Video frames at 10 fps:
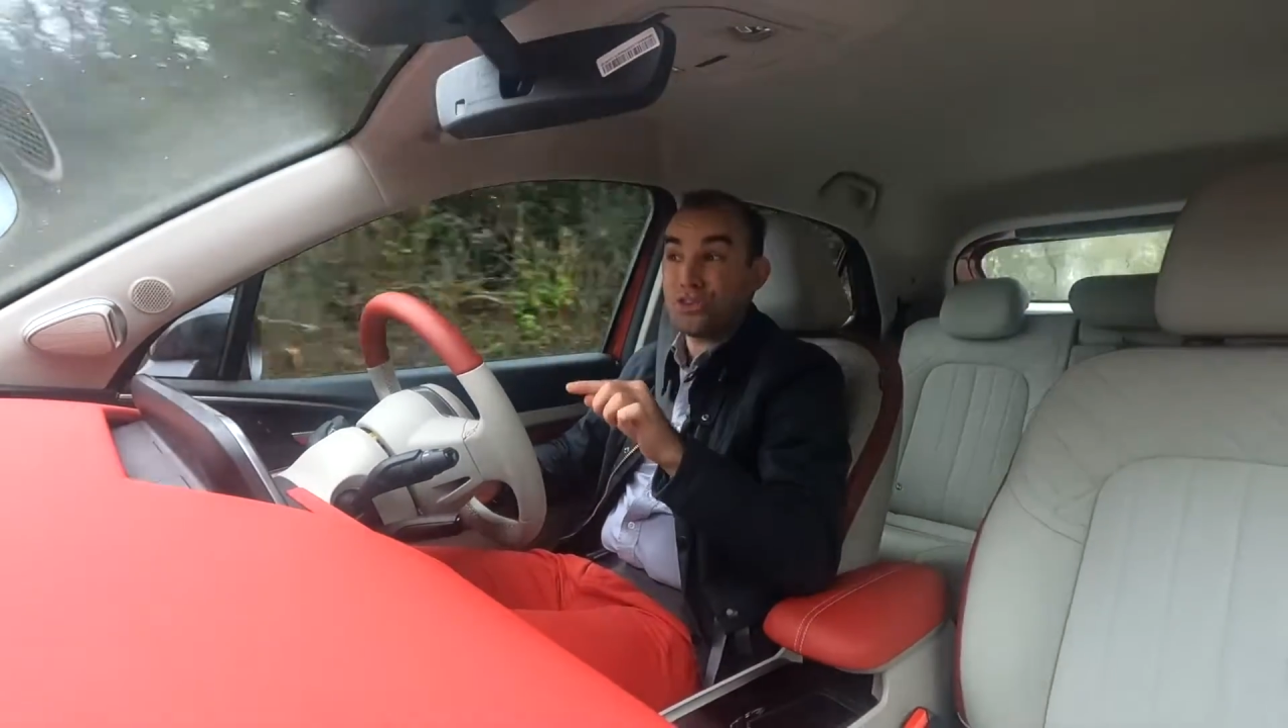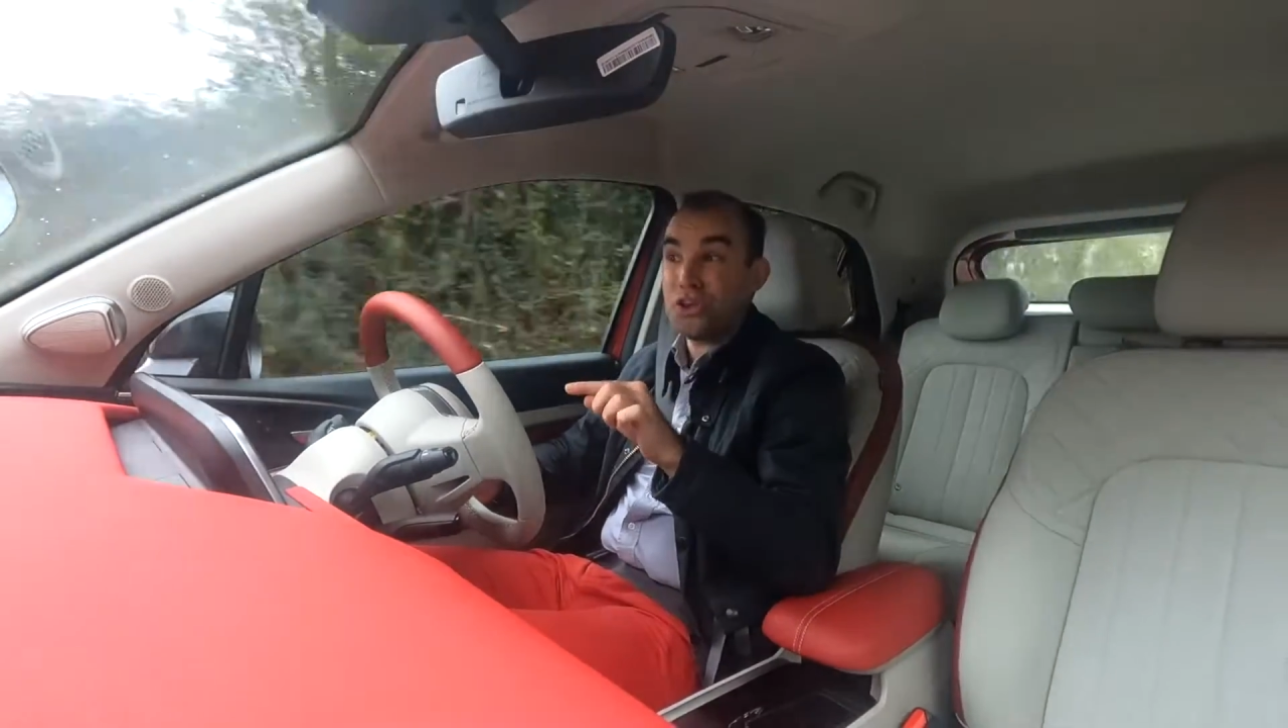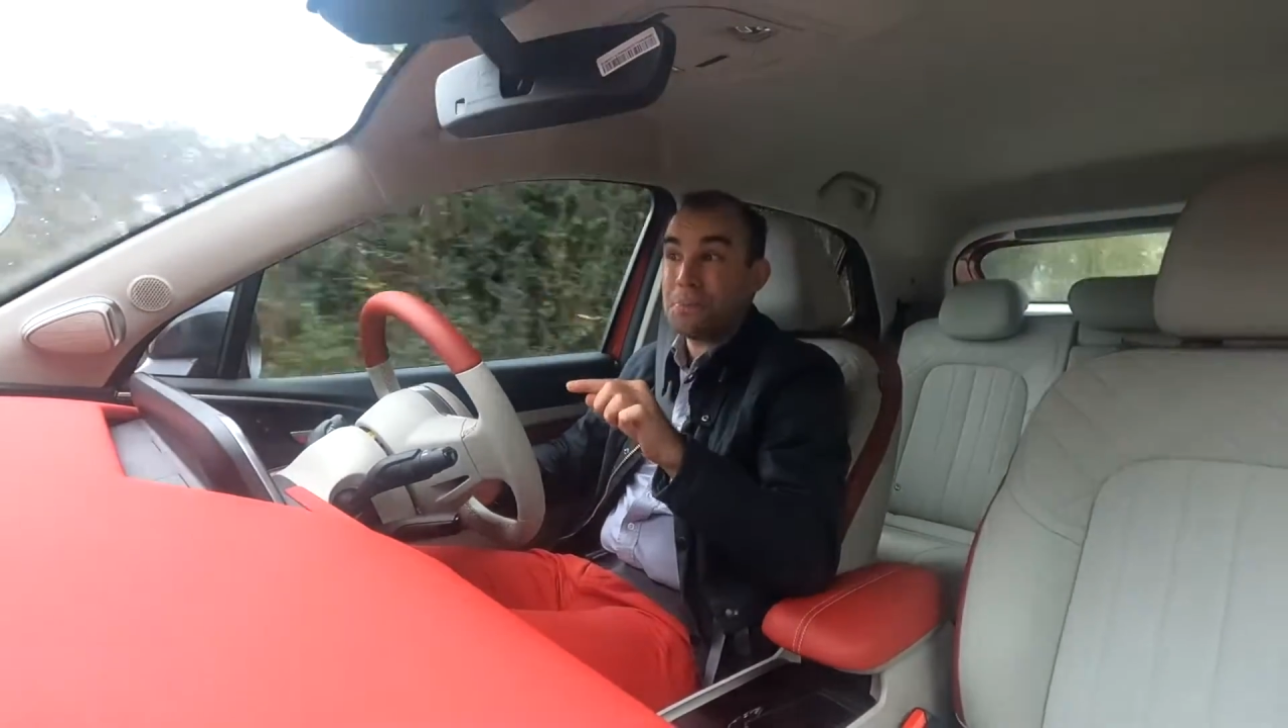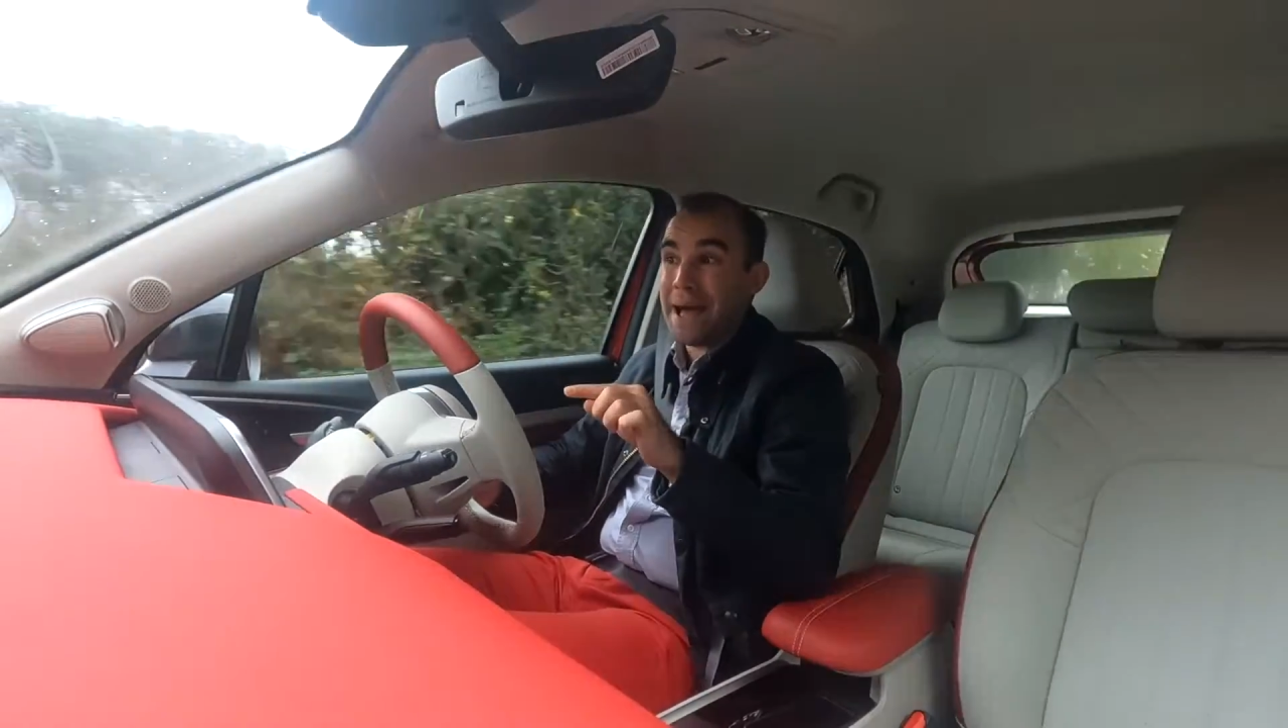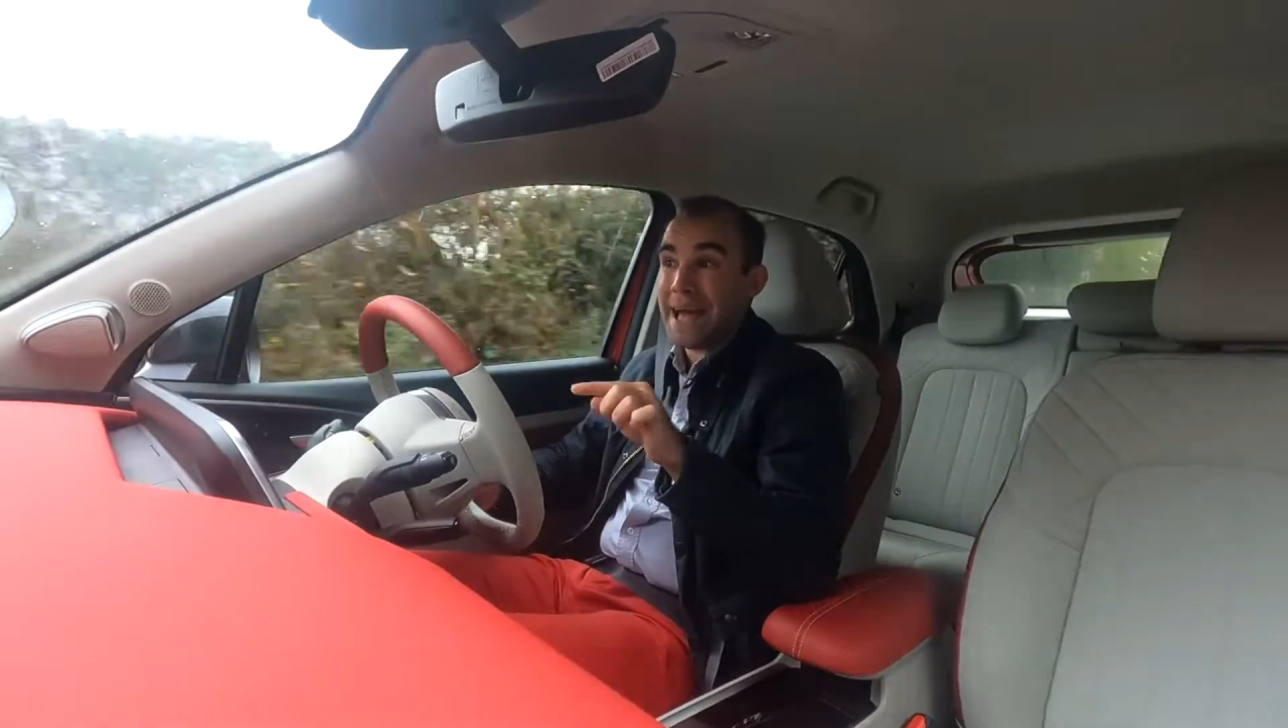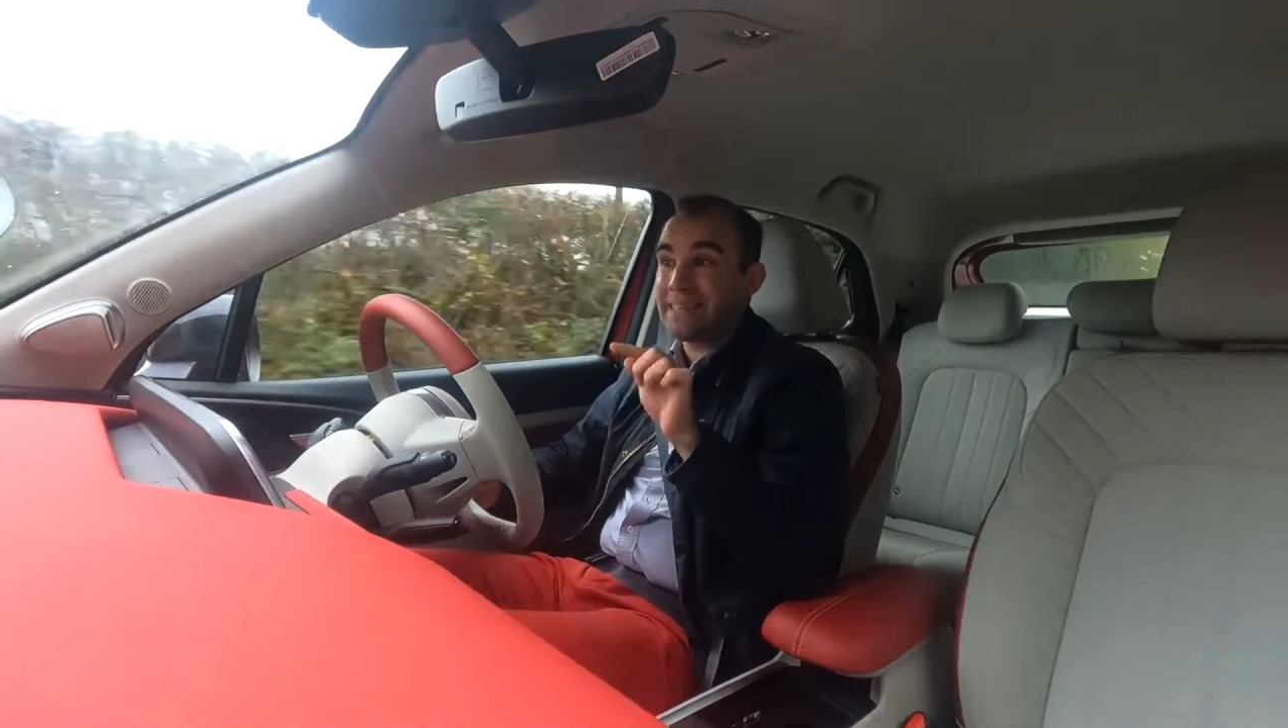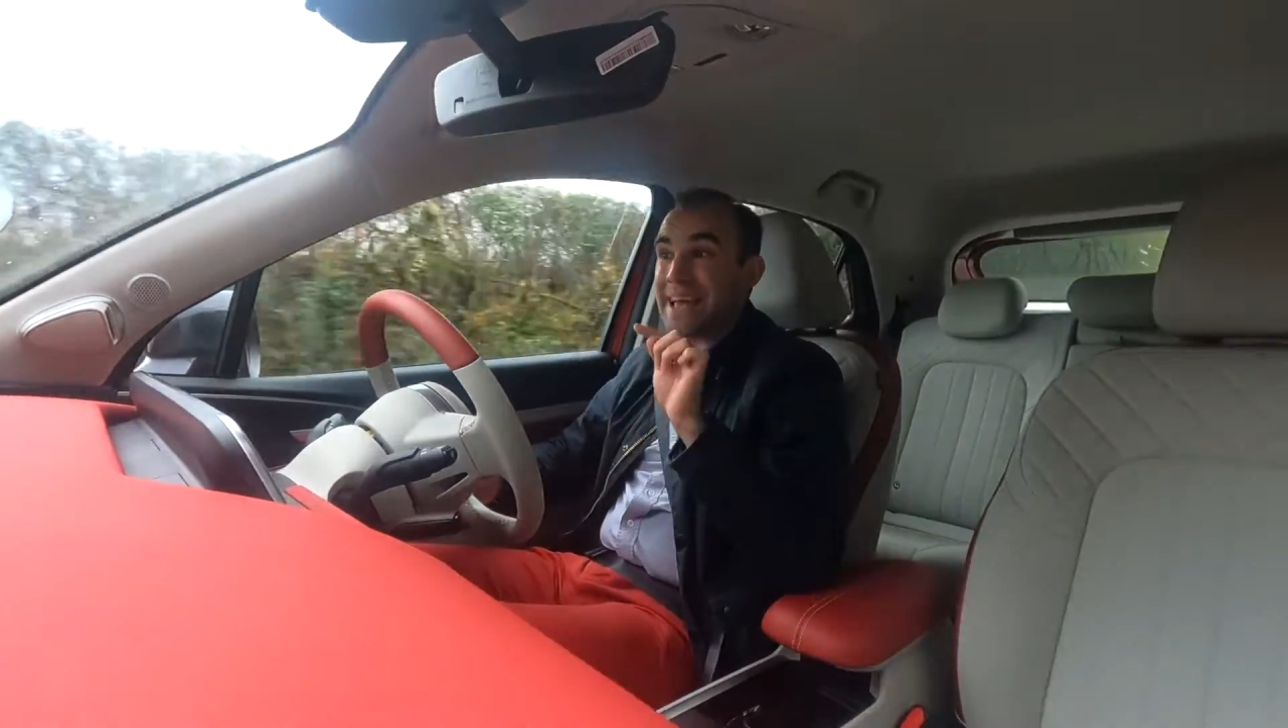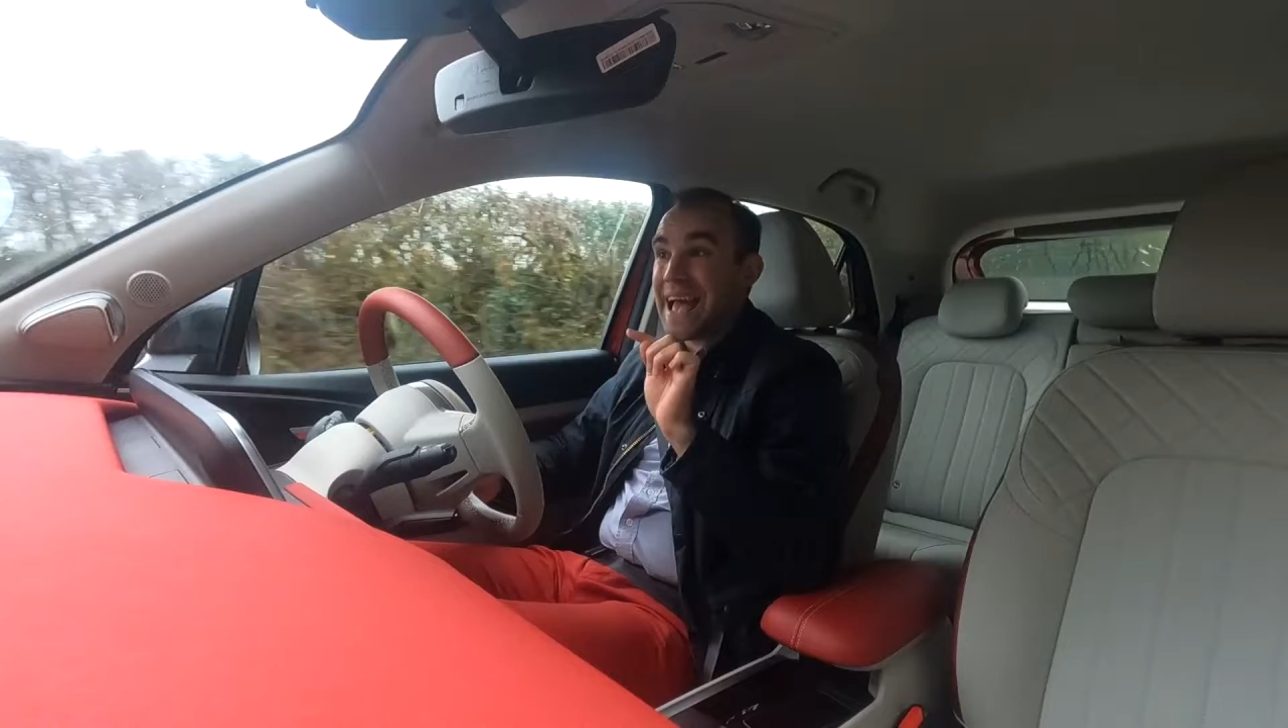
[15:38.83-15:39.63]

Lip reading: too bad